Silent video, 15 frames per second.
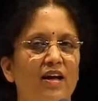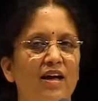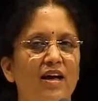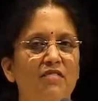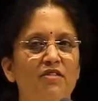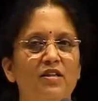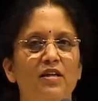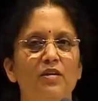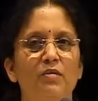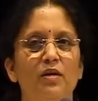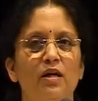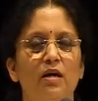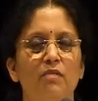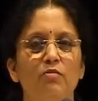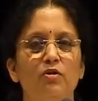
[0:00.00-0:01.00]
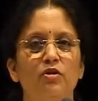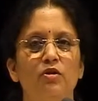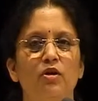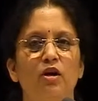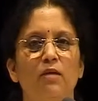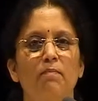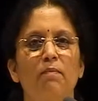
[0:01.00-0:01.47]
Everything will come to you
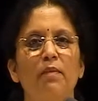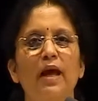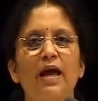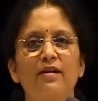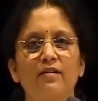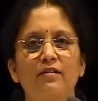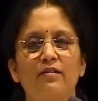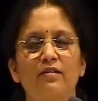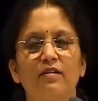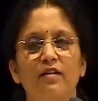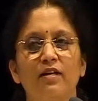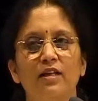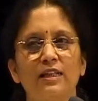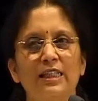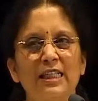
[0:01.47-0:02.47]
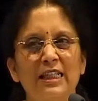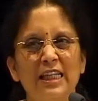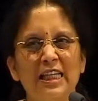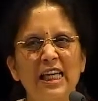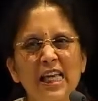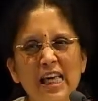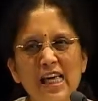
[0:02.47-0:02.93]
on a platter. The
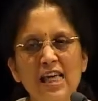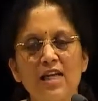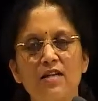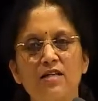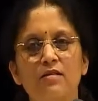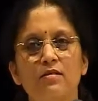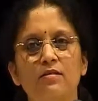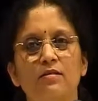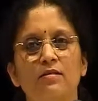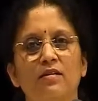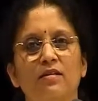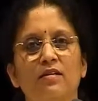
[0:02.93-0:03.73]
key is